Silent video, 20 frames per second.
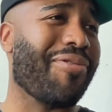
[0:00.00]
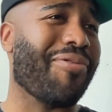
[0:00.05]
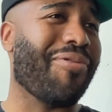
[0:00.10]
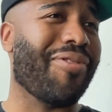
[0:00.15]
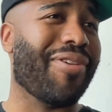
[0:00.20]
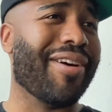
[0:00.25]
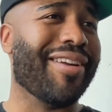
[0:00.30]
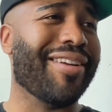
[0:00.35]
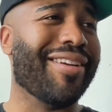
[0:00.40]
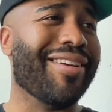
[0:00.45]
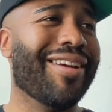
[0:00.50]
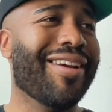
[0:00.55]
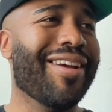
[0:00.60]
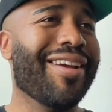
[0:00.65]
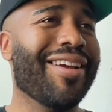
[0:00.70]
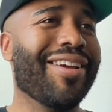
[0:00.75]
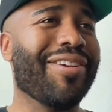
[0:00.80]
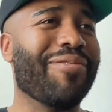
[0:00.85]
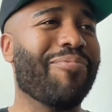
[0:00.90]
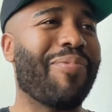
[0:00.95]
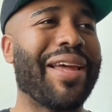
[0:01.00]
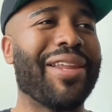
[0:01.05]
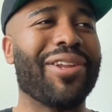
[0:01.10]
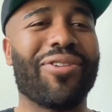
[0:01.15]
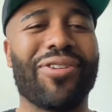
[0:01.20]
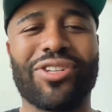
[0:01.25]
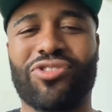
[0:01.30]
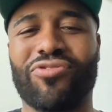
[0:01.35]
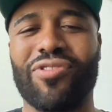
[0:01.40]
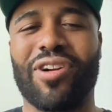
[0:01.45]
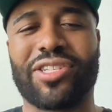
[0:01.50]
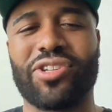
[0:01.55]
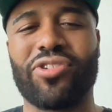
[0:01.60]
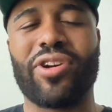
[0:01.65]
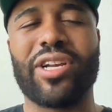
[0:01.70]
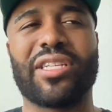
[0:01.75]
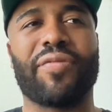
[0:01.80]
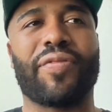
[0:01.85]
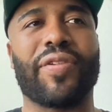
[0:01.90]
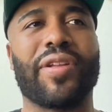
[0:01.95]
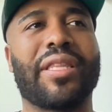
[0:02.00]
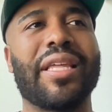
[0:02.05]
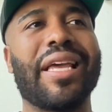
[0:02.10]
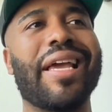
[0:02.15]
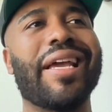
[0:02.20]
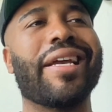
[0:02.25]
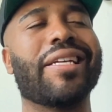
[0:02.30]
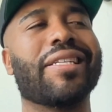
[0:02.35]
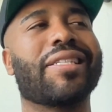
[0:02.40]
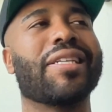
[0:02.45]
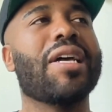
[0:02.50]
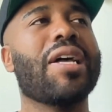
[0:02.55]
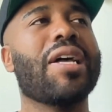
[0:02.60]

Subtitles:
on weight loss drugs, and all these different things."